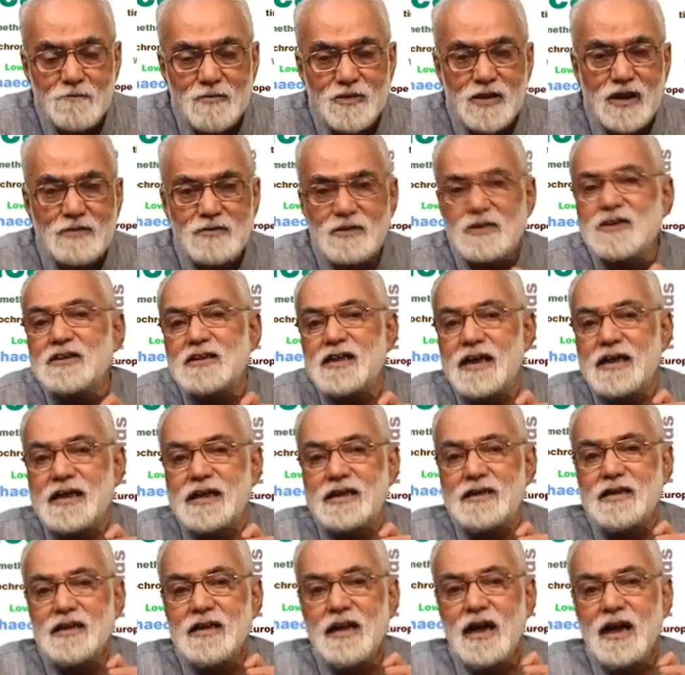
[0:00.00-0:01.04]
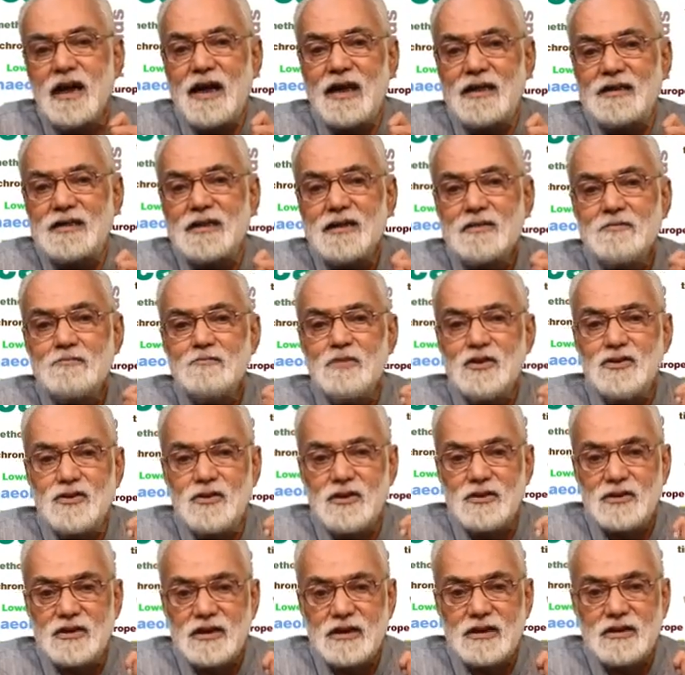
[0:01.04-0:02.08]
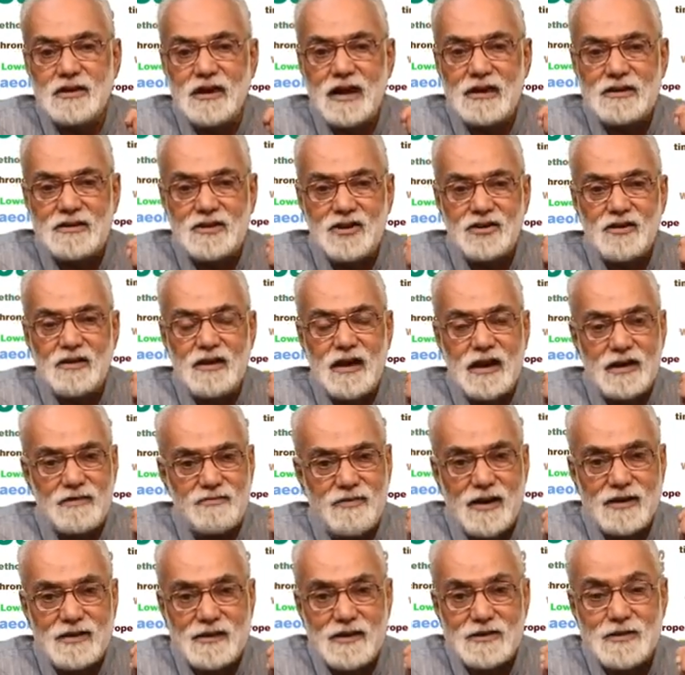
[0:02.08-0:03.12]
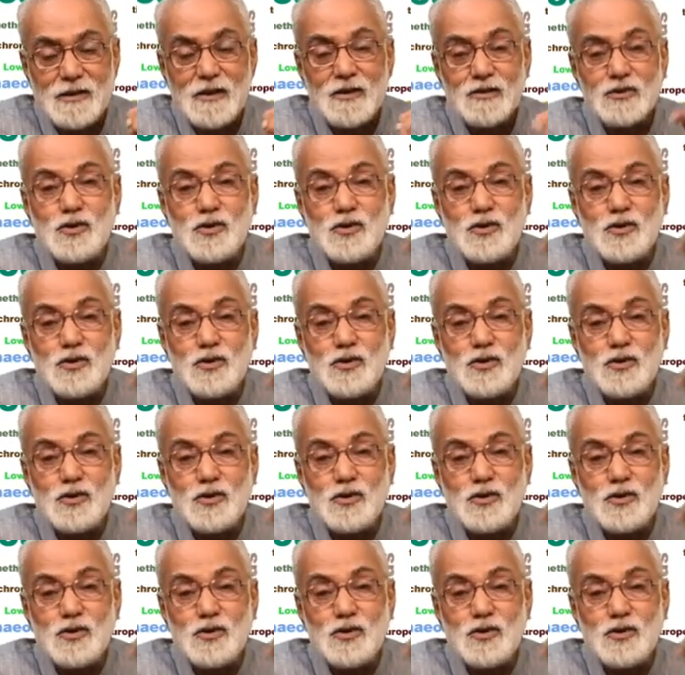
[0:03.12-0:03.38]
that was taken as Mesolithic cultural advantage.